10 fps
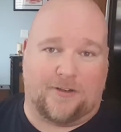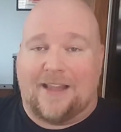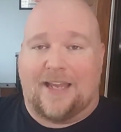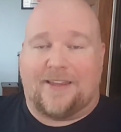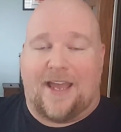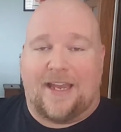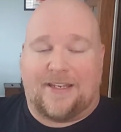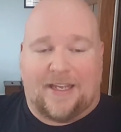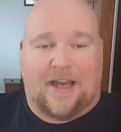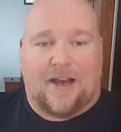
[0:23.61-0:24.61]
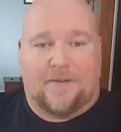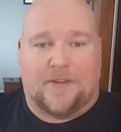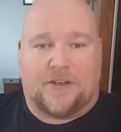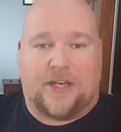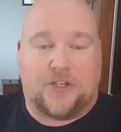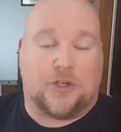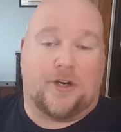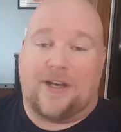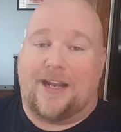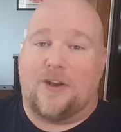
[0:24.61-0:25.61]
I like the idea of the
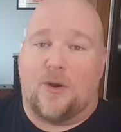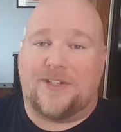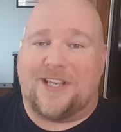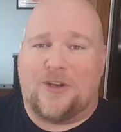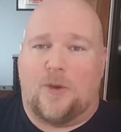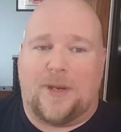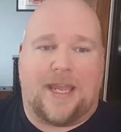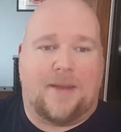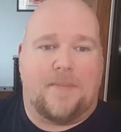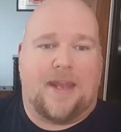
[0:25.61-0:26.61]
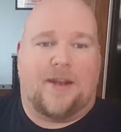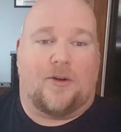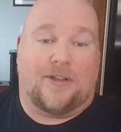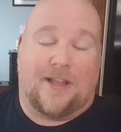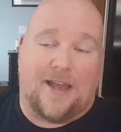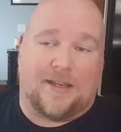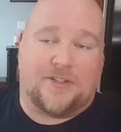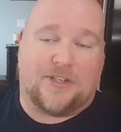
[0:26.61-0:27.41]
t-shirt and I noticed that nobody had made it online,